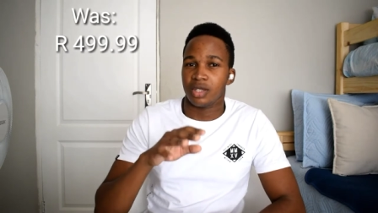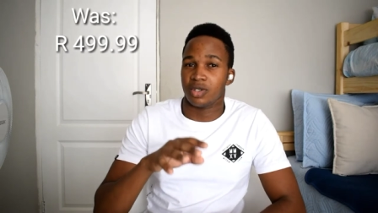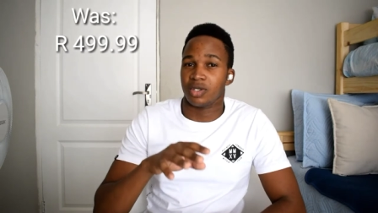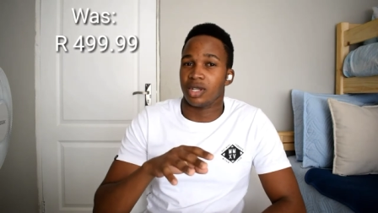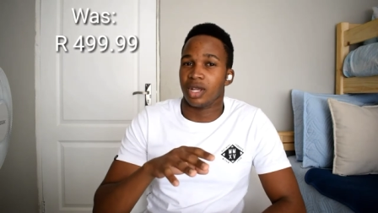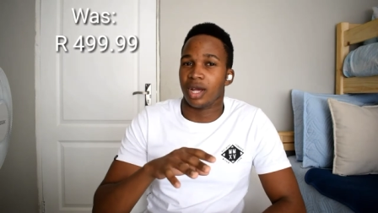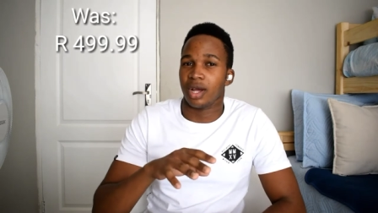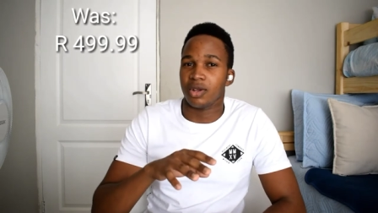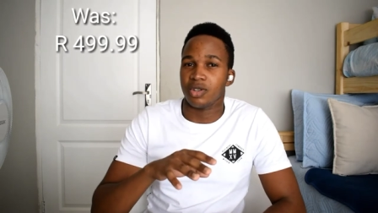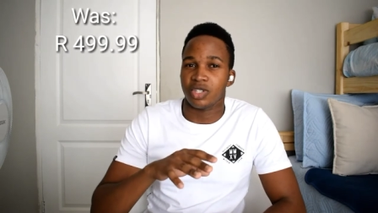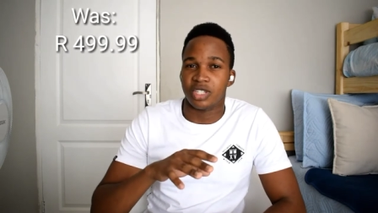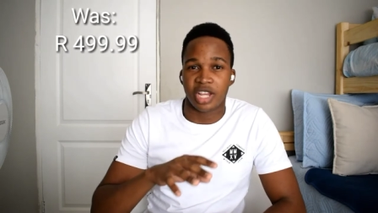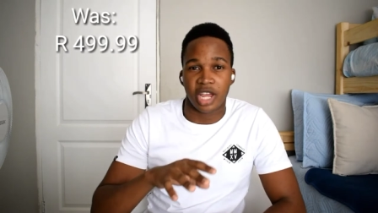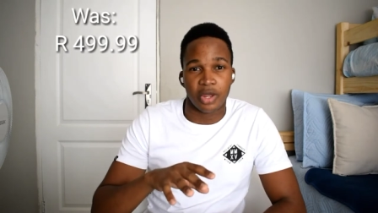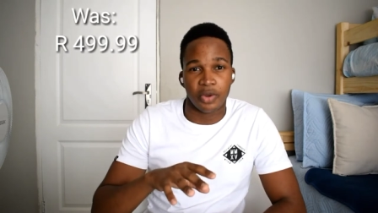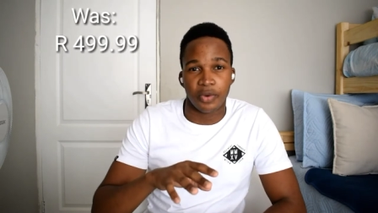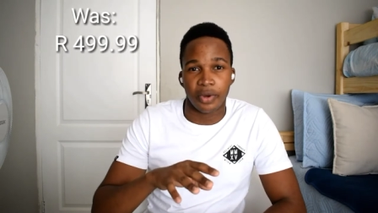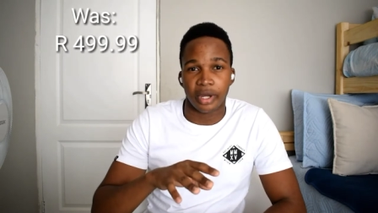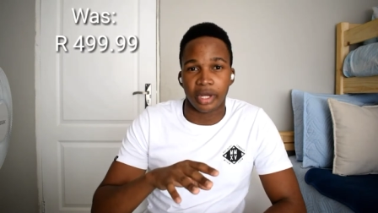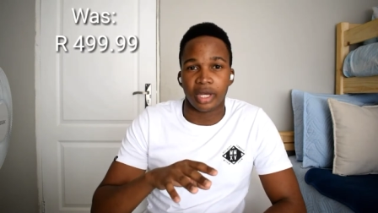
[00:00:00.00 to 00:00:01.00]
This is around
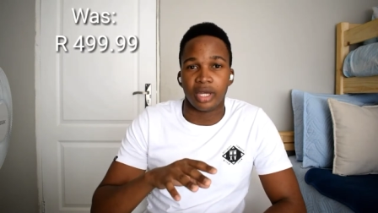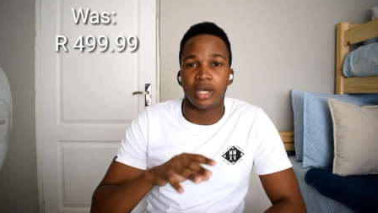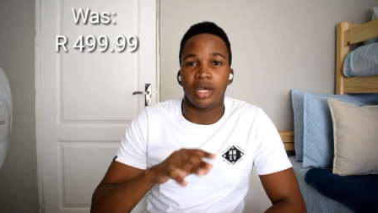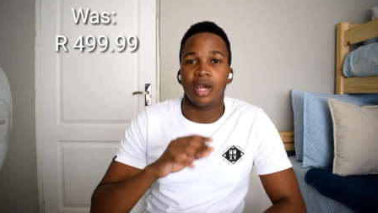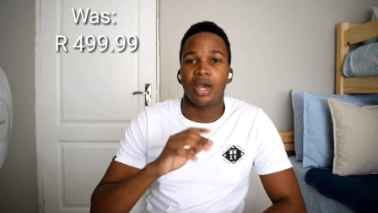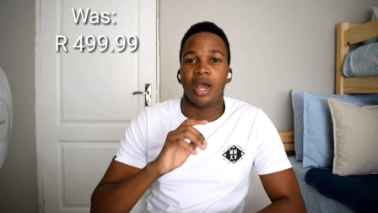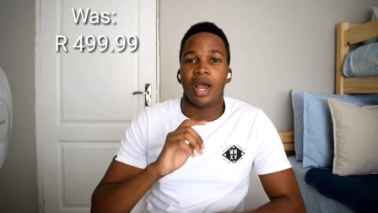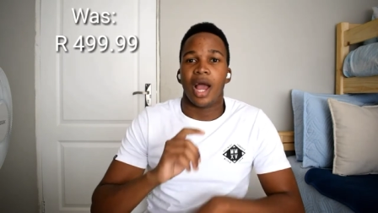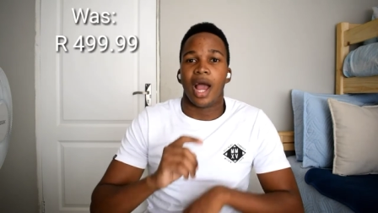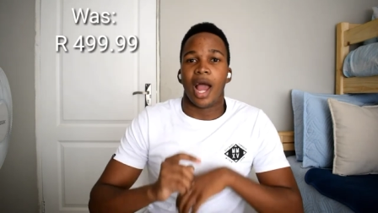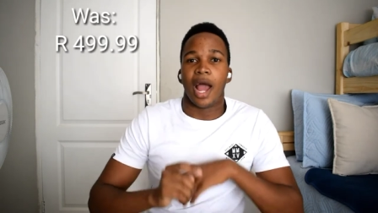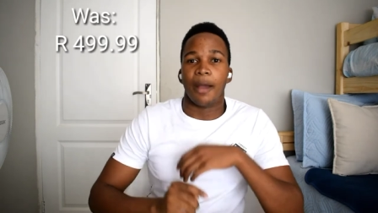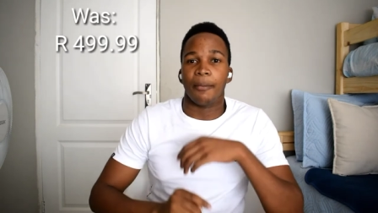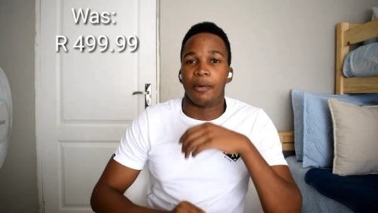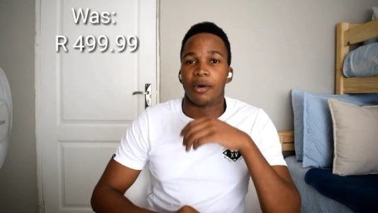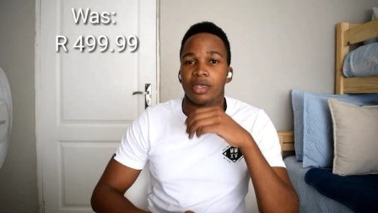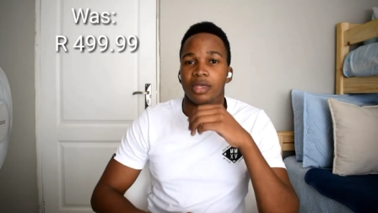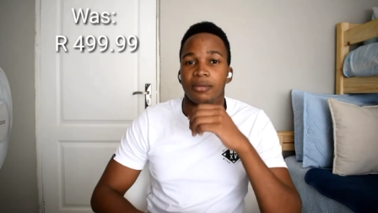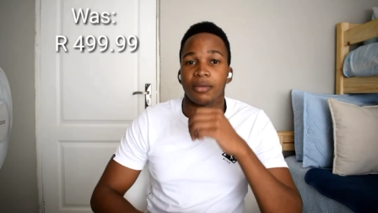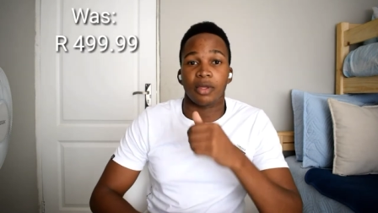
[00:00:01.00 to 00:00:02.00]
January.
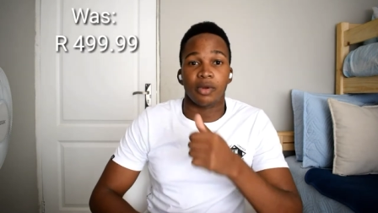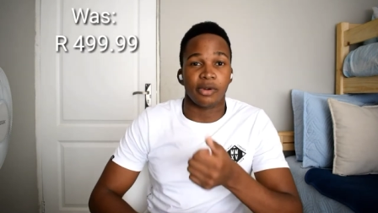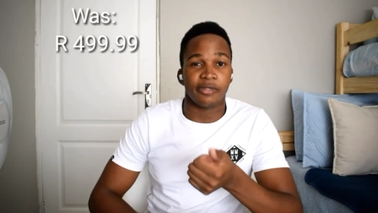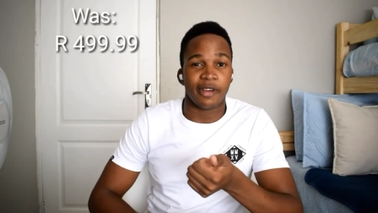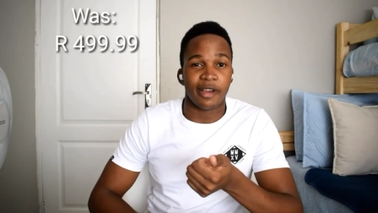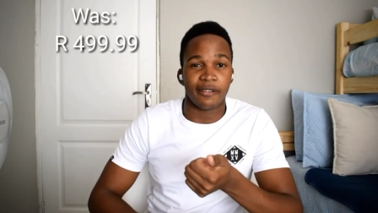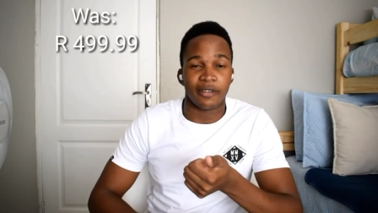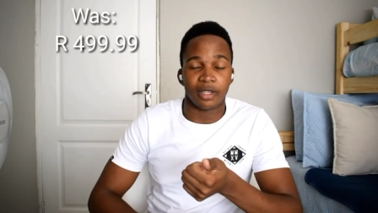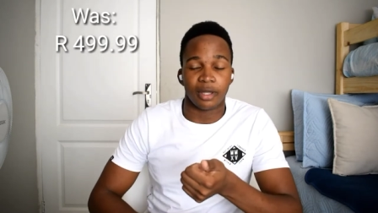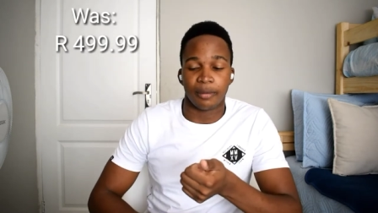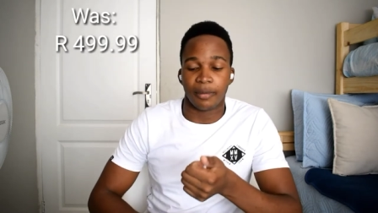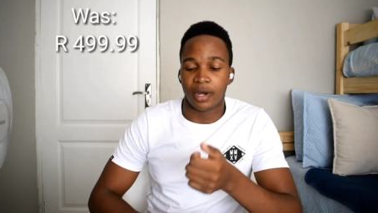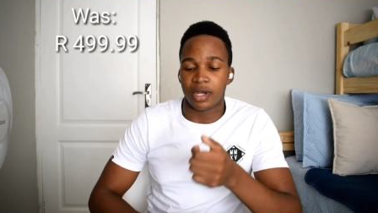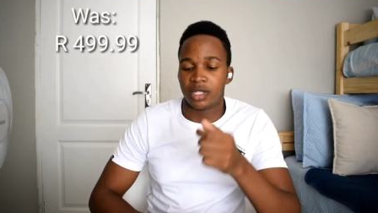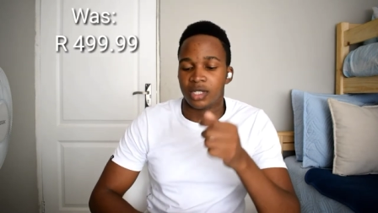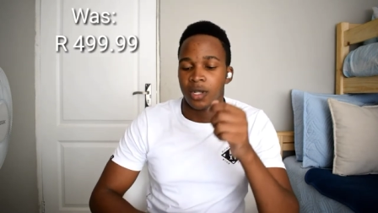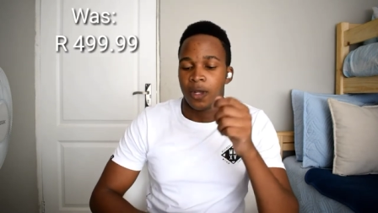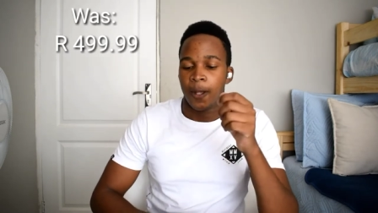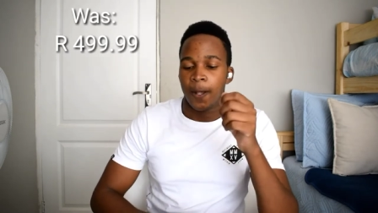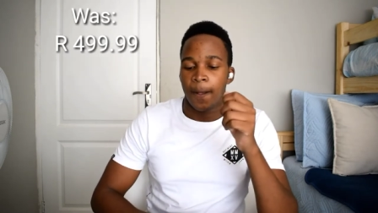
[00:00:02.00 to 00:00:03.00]
I bought them. They were five hundred
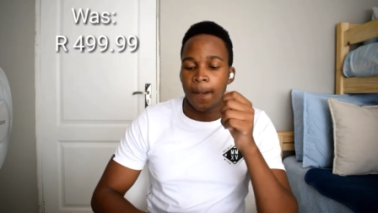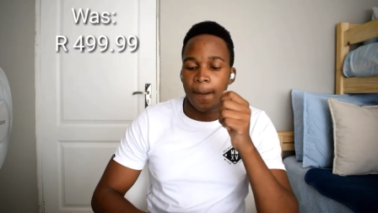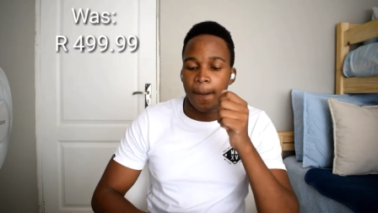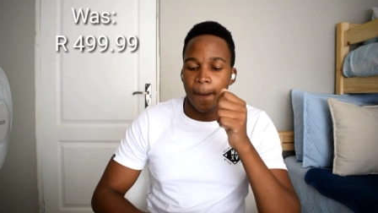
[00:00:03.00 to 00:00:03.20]
bucks.